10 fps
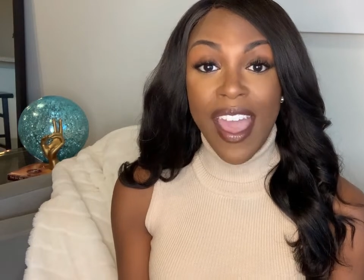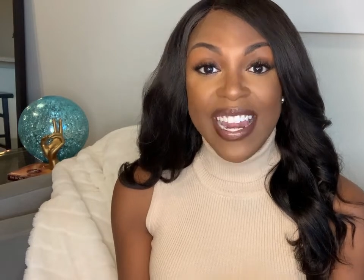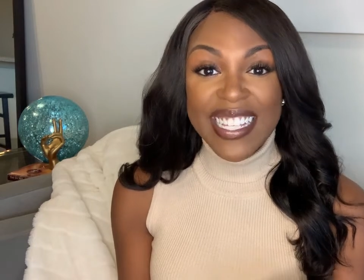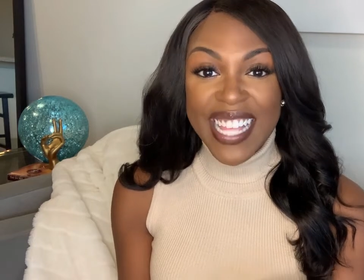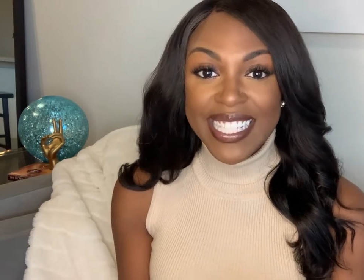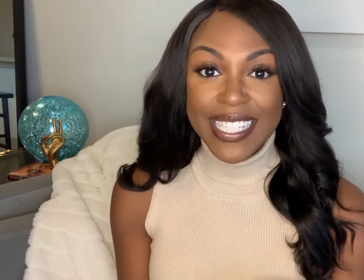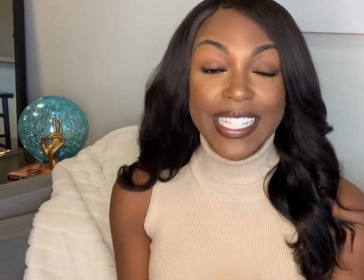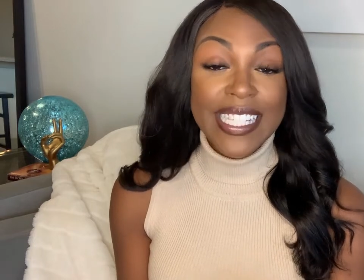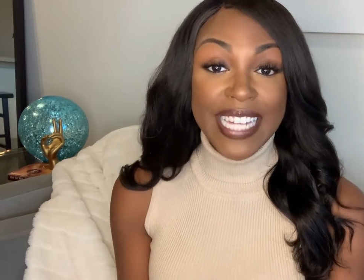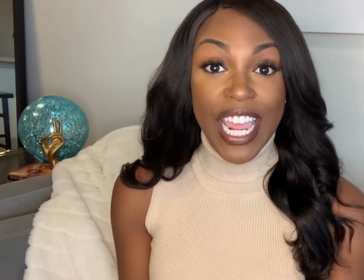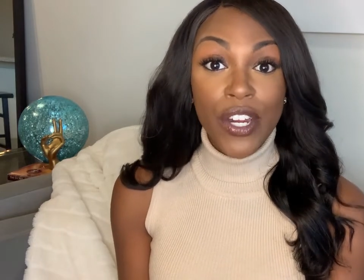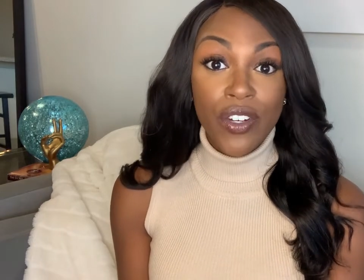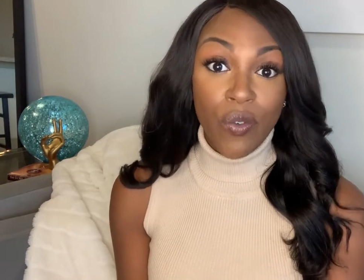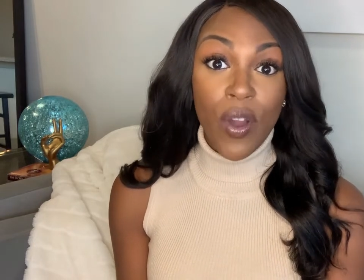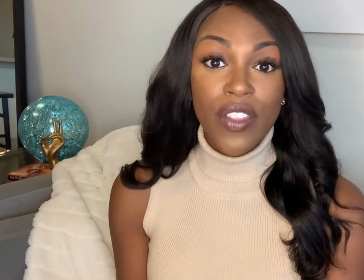and it sets the
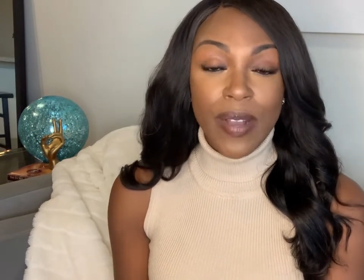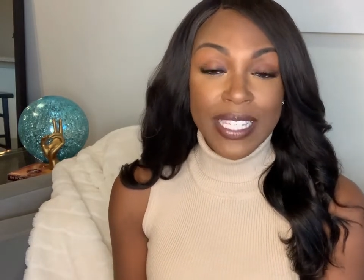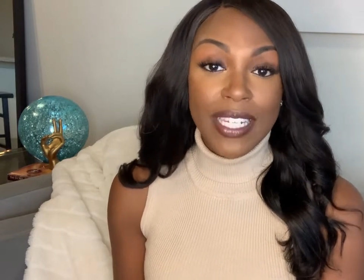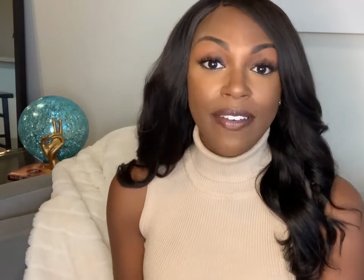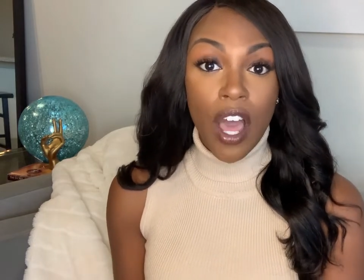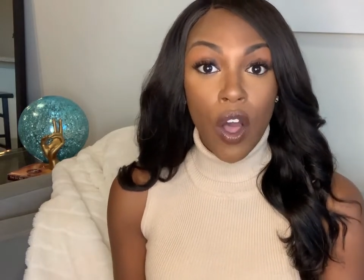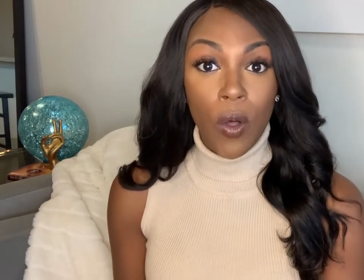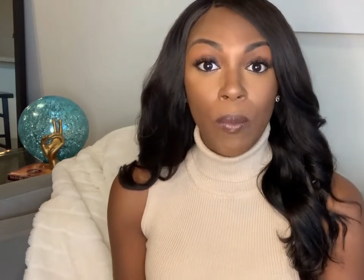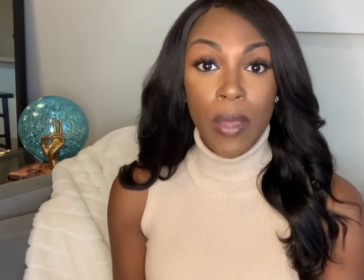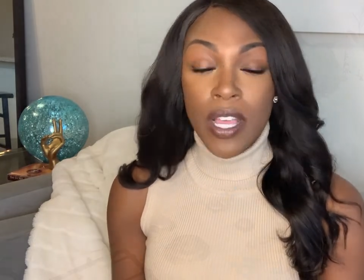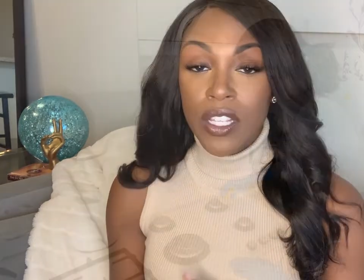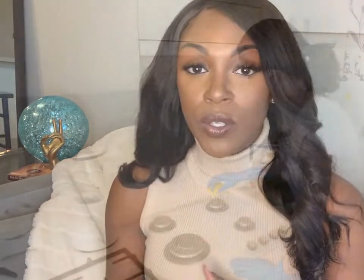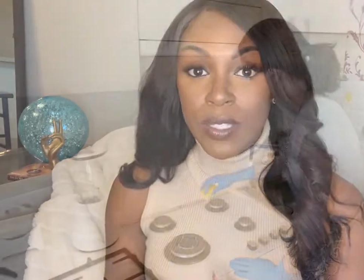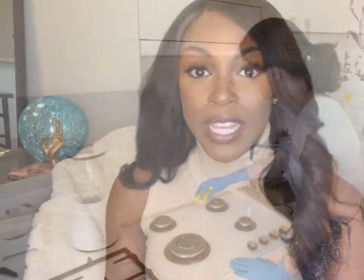standard for the rest of the home. So